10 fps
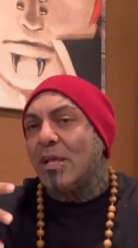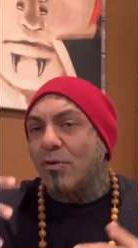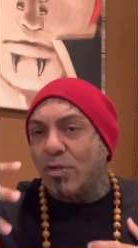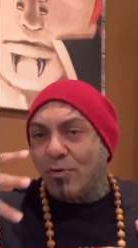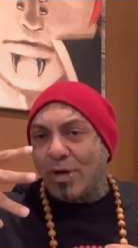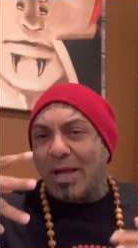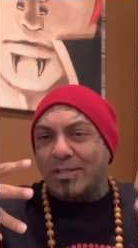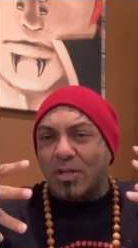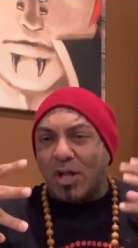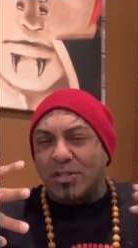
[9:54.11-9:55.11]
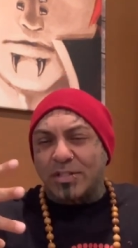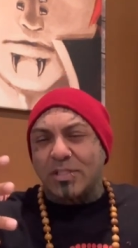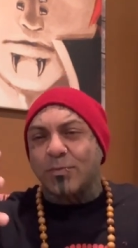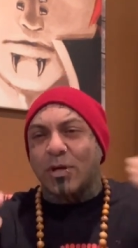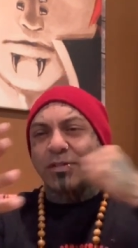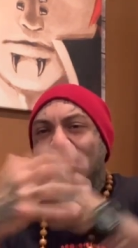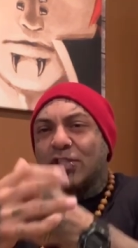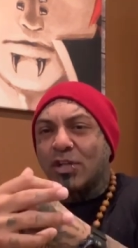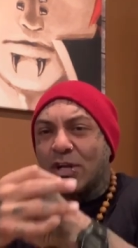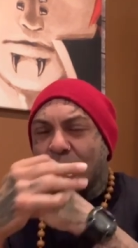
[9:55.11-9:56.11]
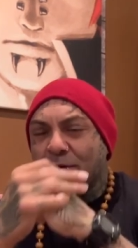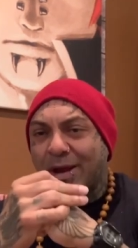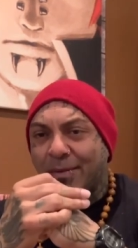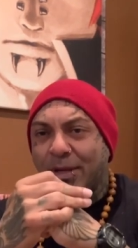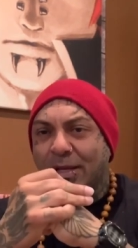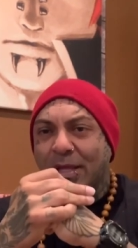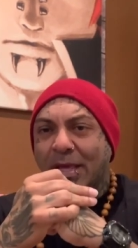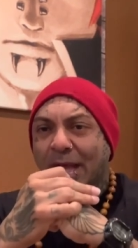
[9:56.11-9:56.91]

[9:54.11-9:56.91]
You and I as consciousness put our attention on it and grab it.